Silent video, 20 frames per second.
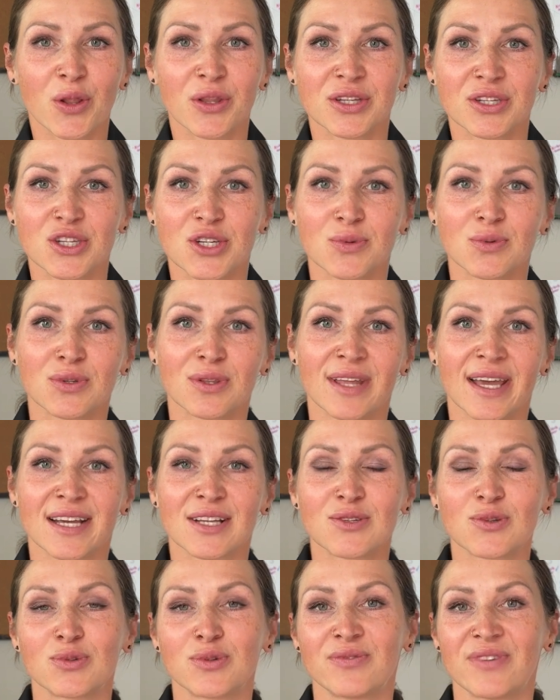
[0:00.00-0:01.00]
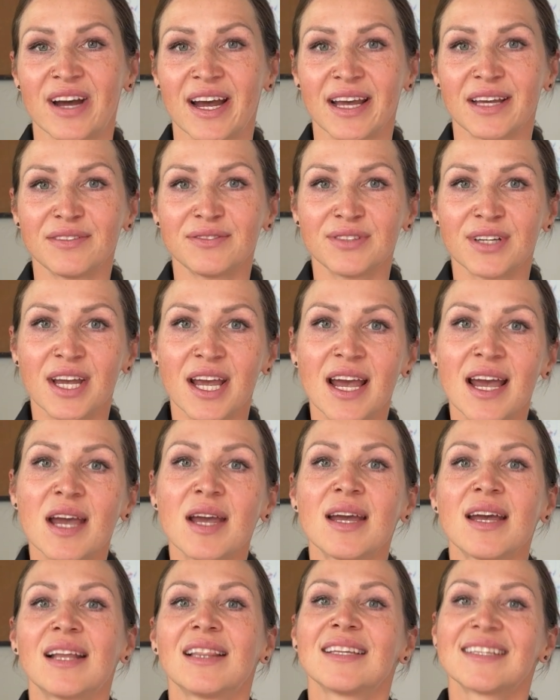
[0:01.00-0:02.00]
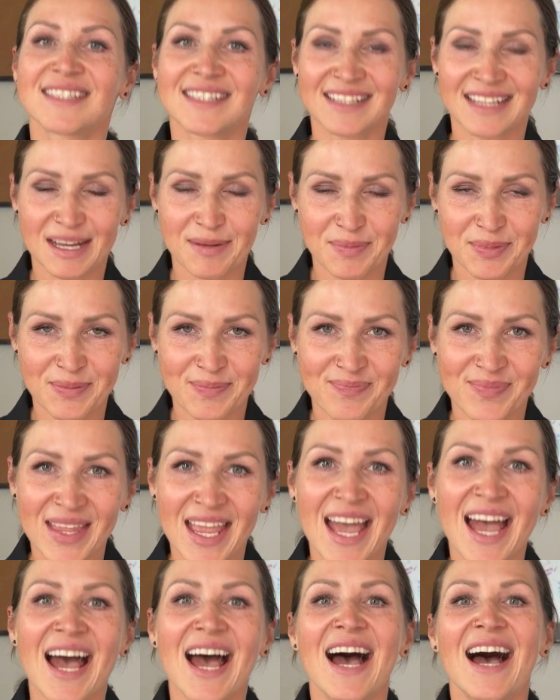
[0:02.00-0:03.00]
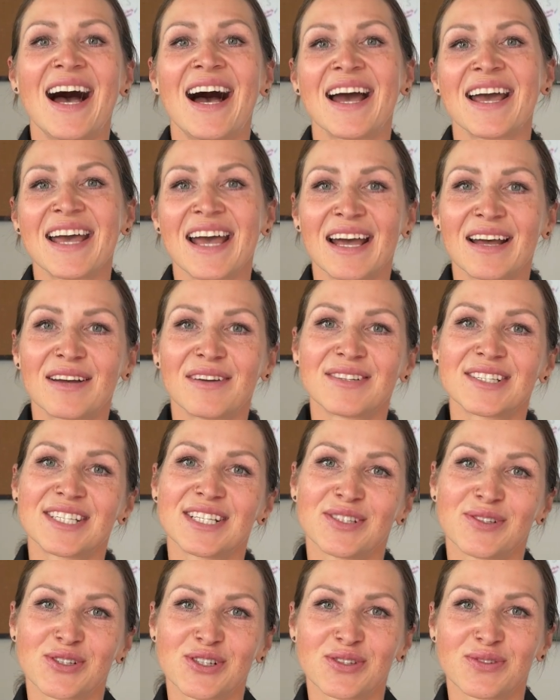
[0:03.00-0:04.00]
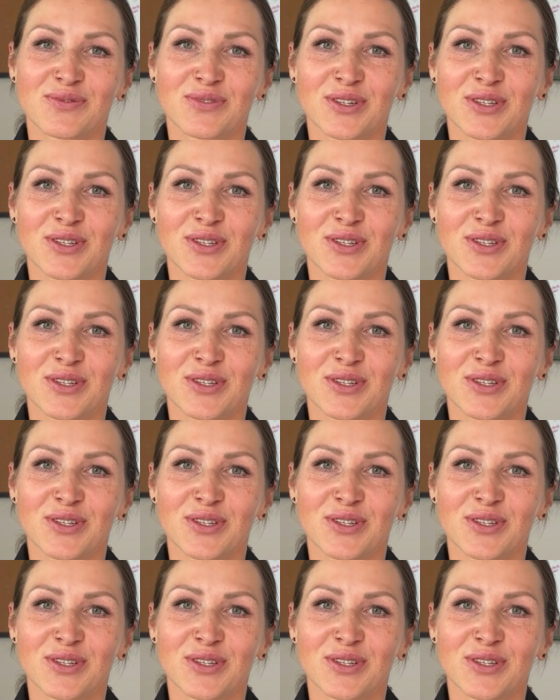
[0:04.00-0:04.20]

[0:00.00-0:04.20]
that you would like to revive, listen up. I have a solution for